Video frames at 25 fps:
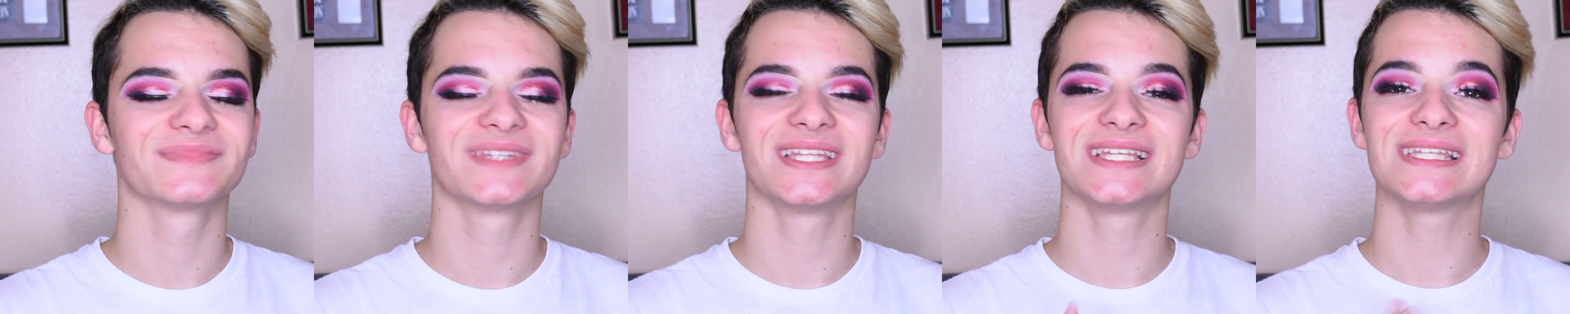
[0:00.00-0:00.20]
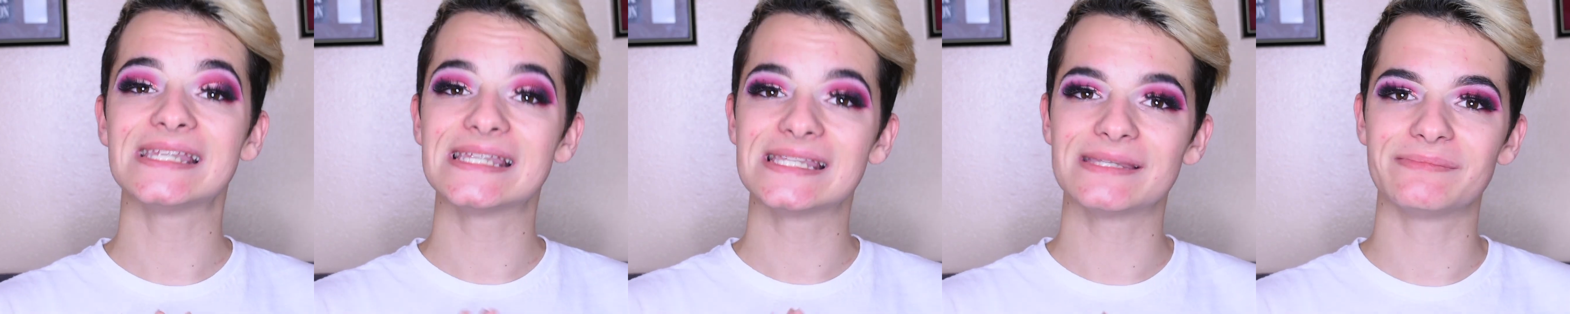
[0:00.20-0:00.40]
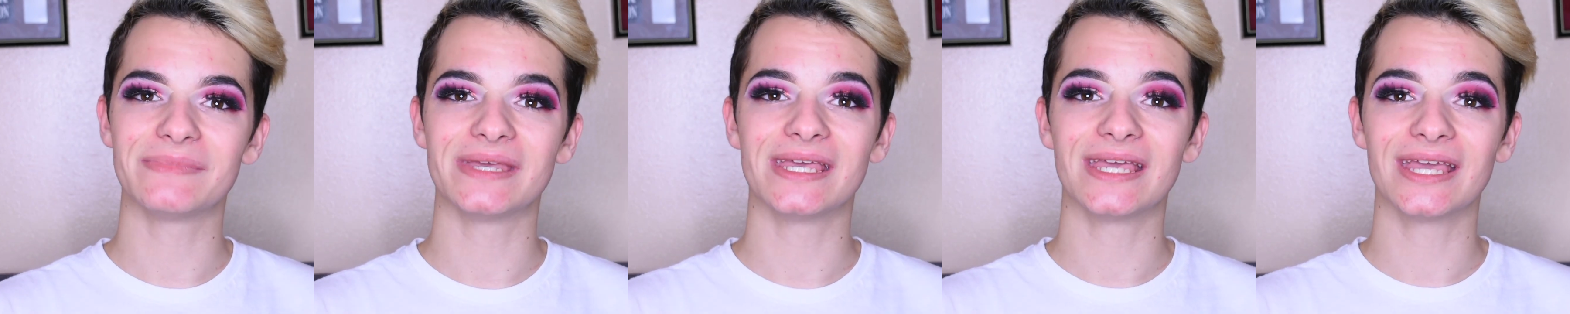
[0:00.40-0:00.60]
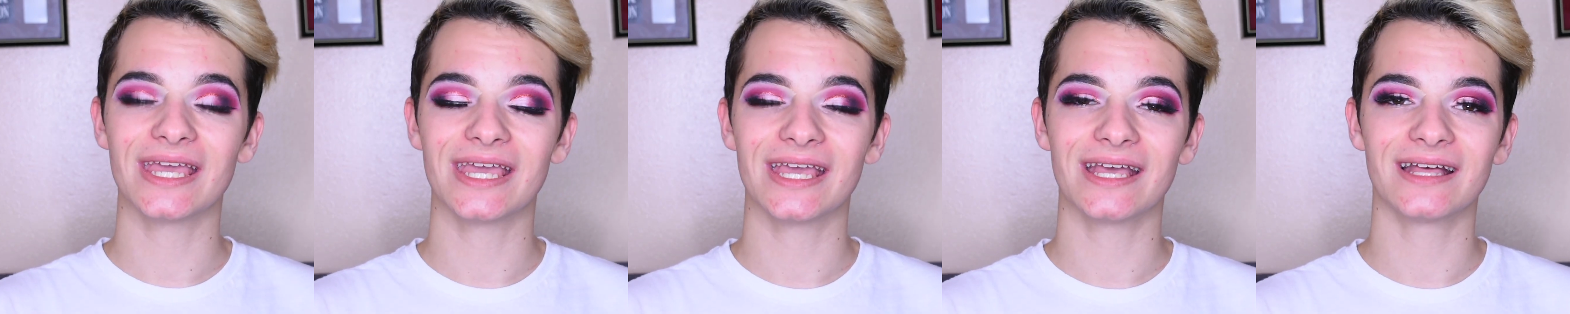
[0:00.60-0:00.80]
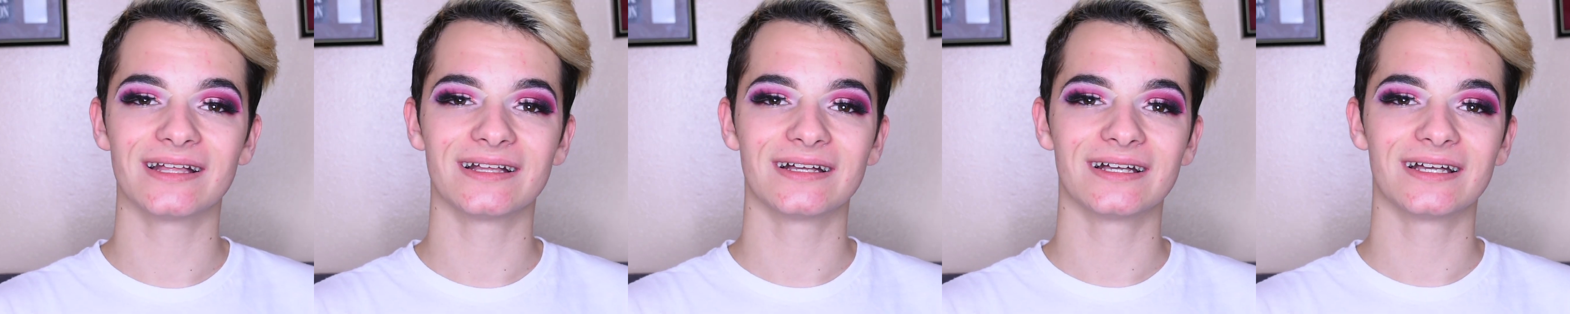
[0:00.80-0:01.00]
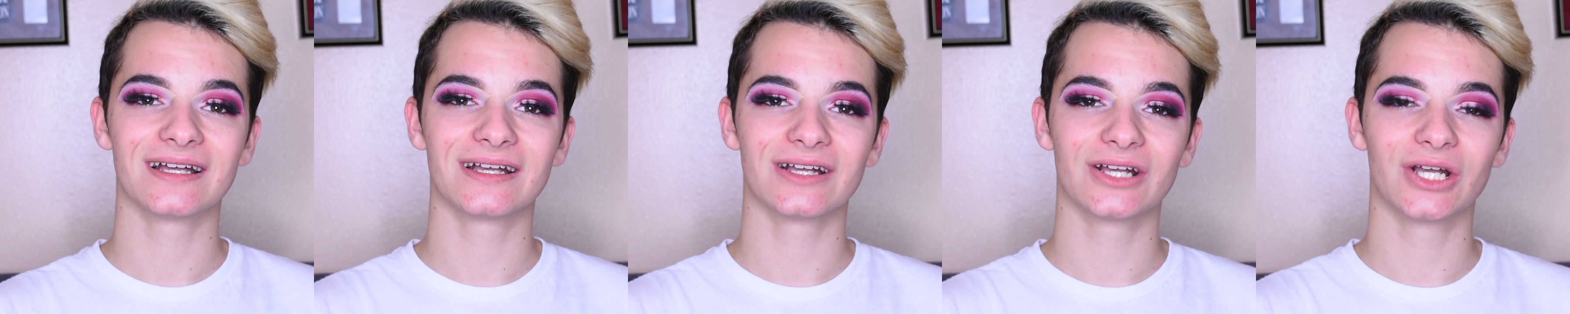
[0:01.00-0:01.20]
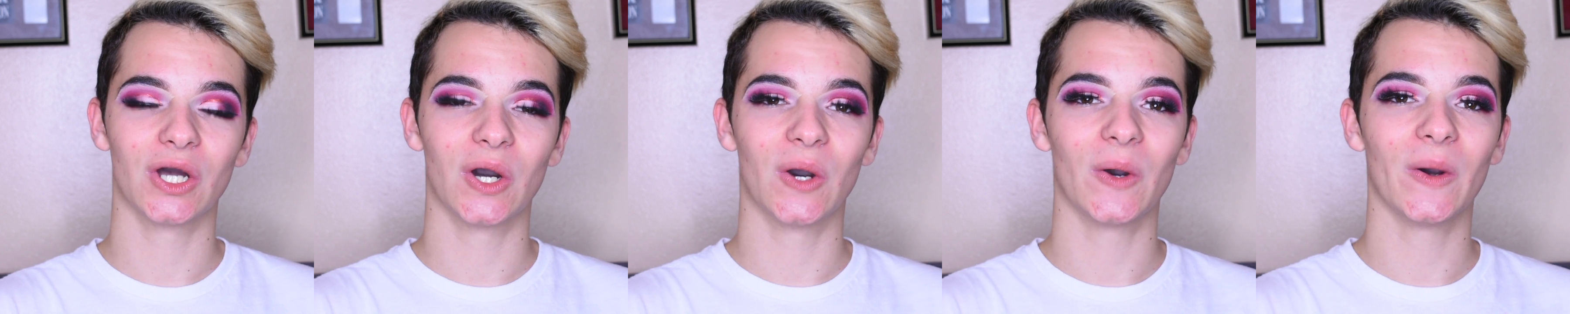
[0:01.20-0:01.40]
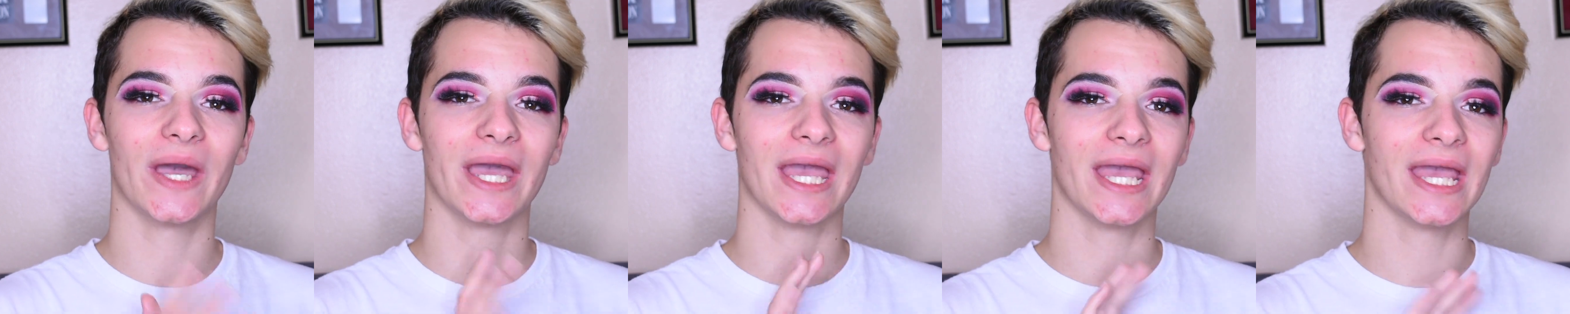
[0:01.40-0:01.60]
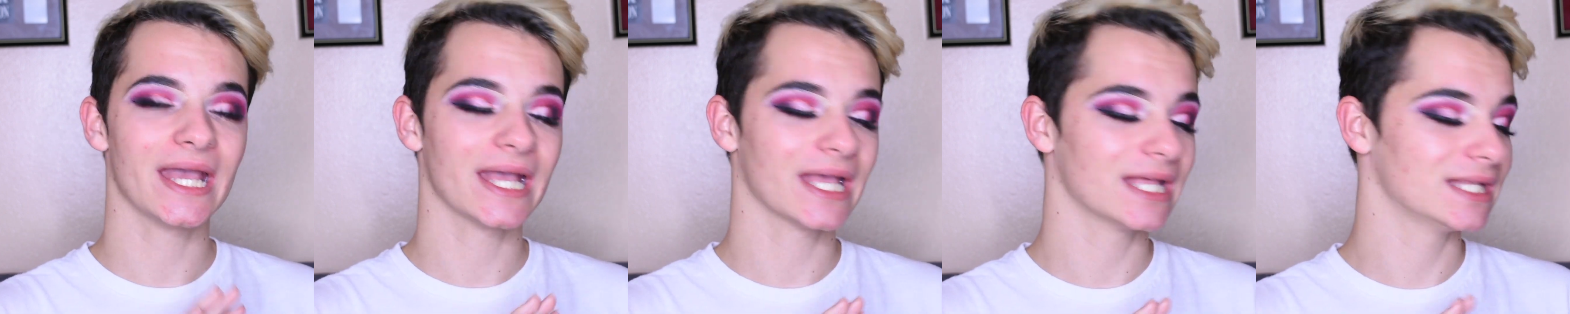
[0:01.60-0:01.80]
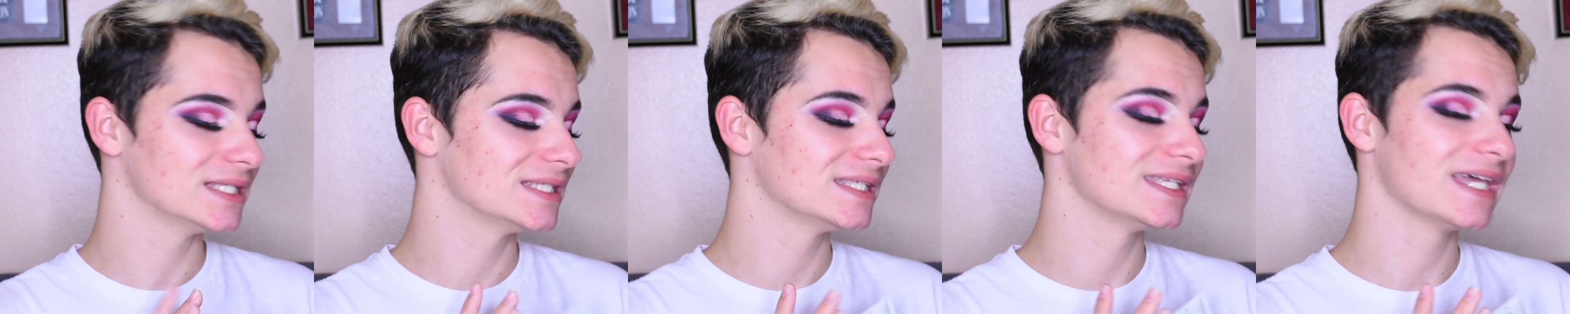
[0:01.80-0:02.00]
This is me
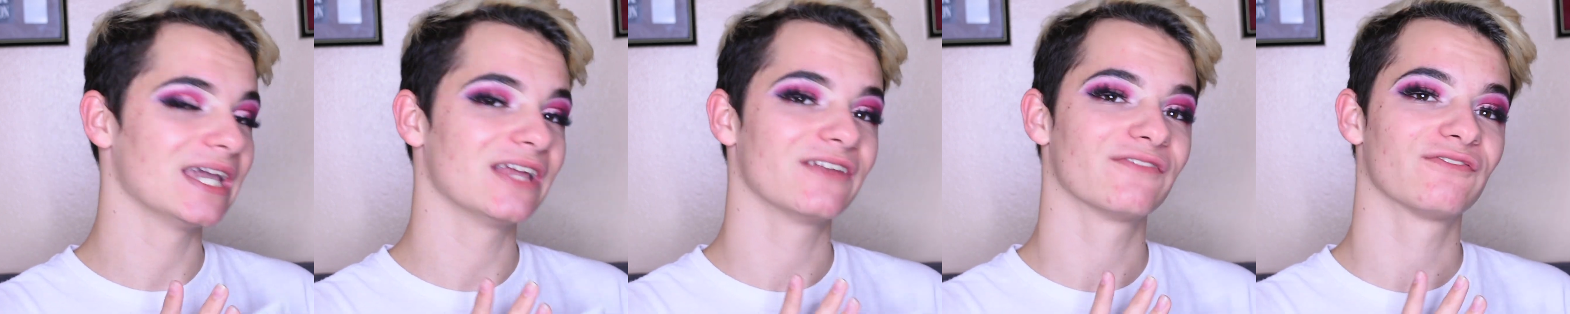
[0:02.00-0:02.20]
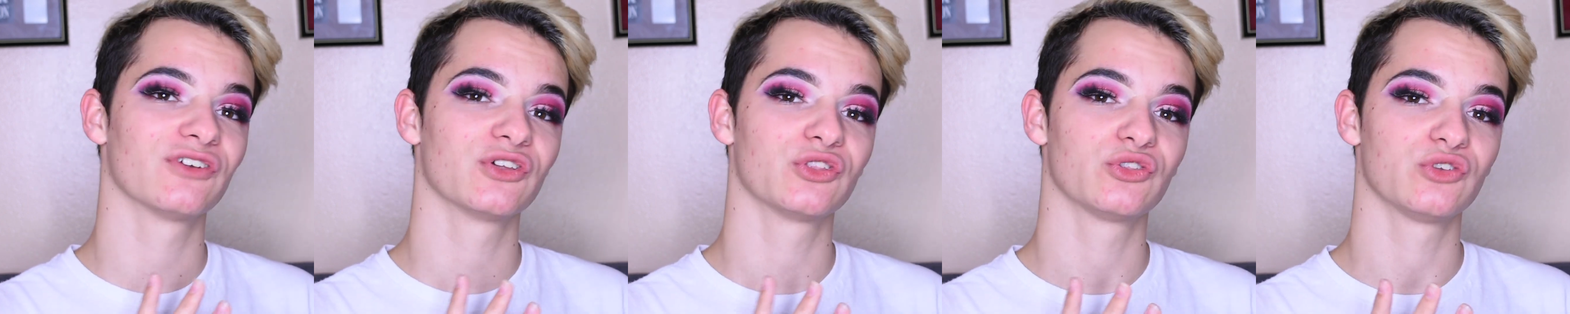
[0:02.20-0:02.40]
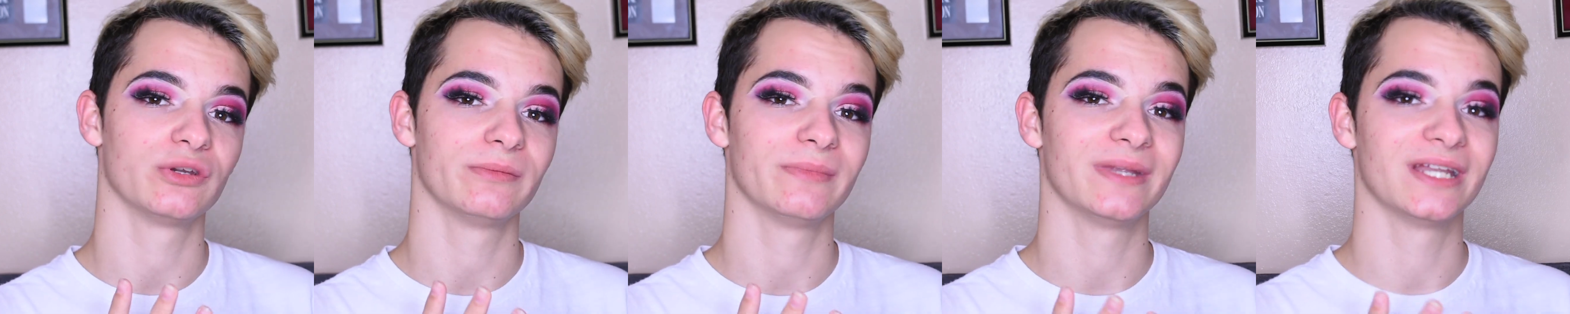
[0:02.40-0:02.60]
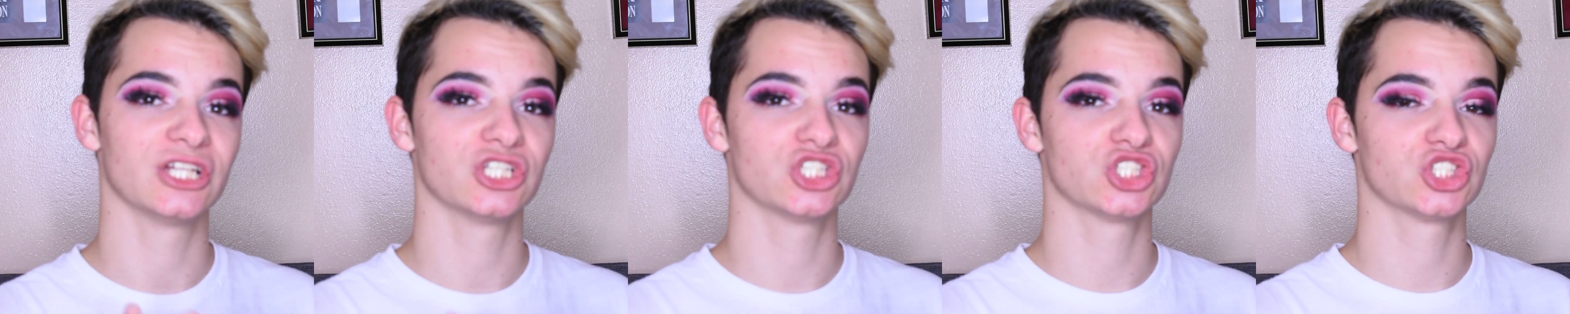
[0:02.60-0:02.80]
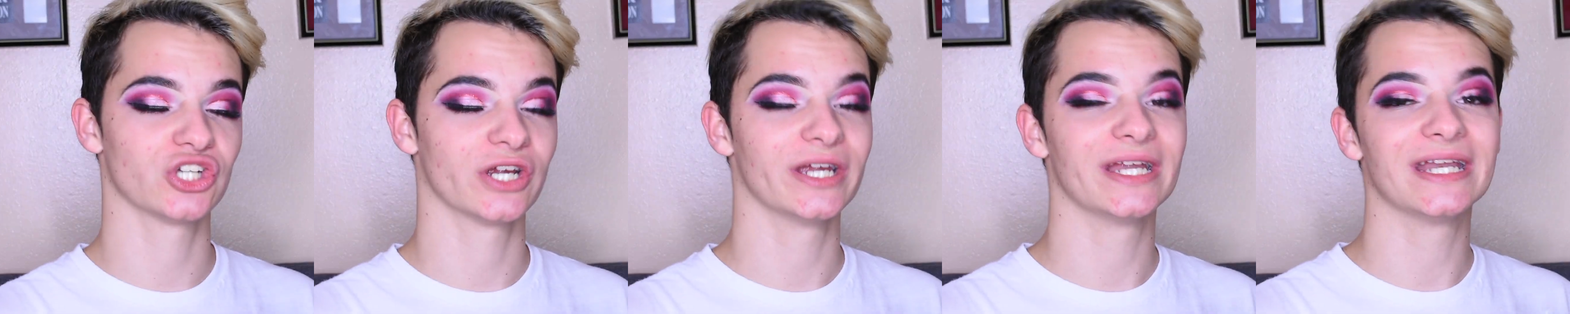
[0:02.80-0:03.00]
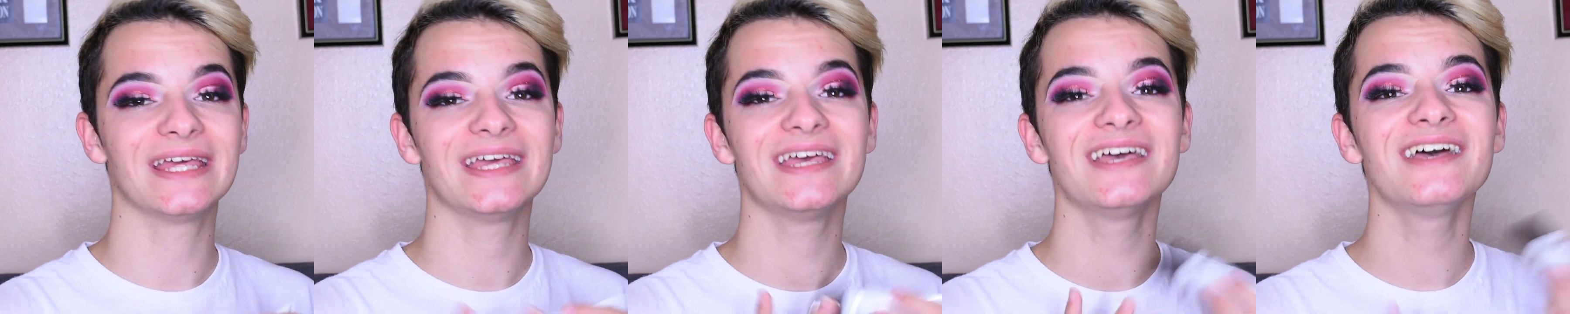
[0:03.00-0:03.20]
going insane for 3 minutes straight.